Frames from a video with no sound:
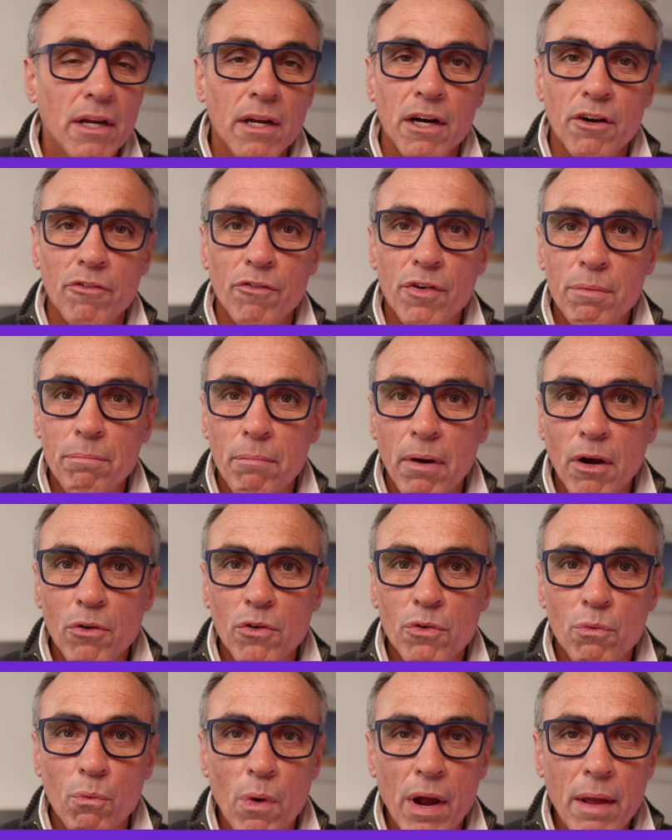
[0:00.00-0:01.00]
a
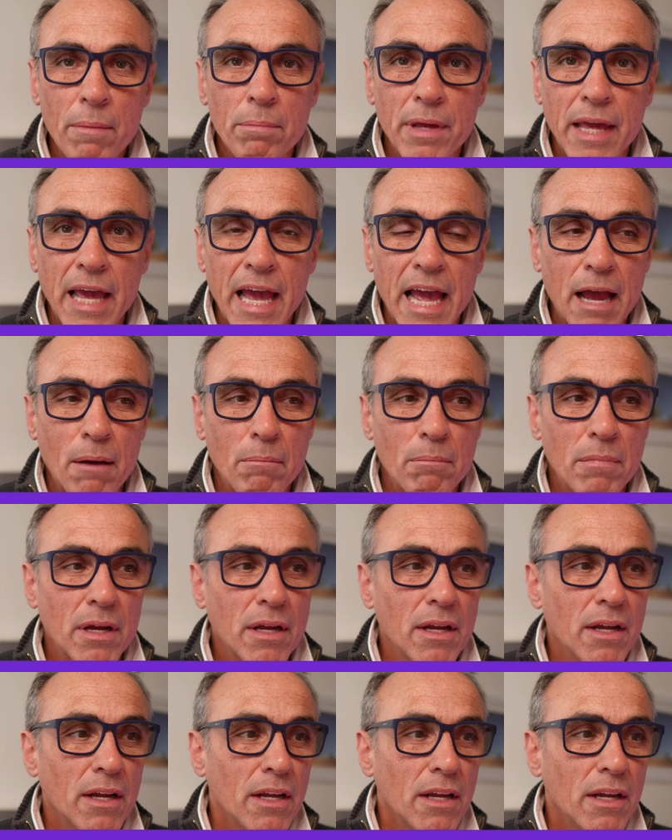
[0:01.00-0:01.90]
remote webcam